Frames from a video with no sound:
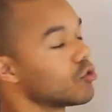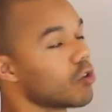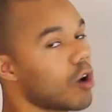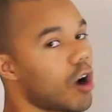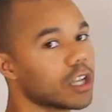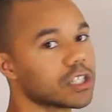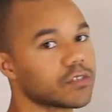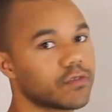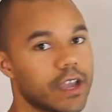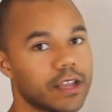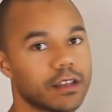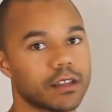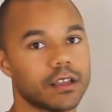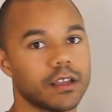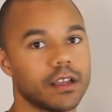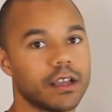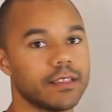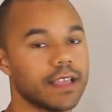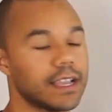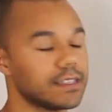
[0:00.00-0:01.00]
grass-fed.
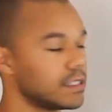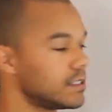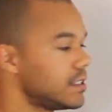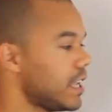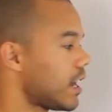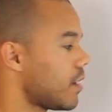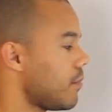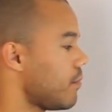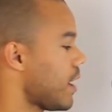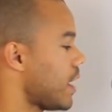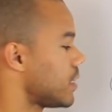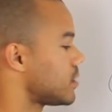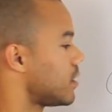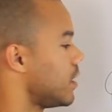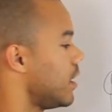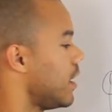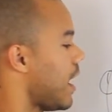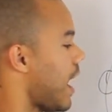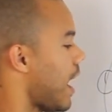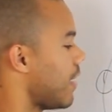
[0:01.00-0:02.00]
That is the second best,
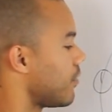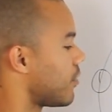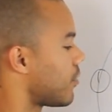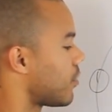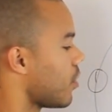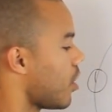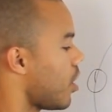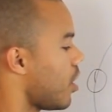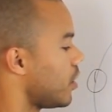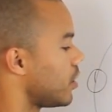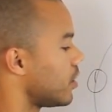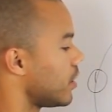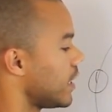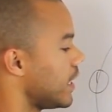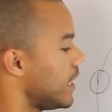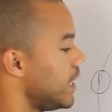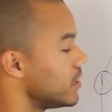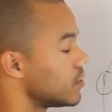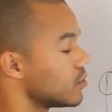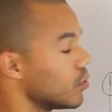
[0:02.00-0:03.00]
and third
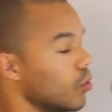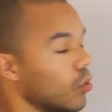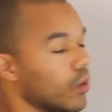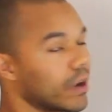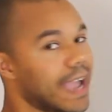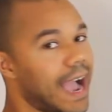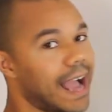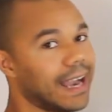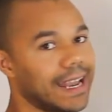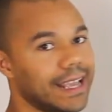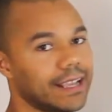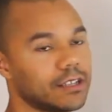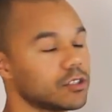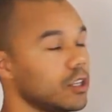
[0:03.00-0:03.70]
is organic.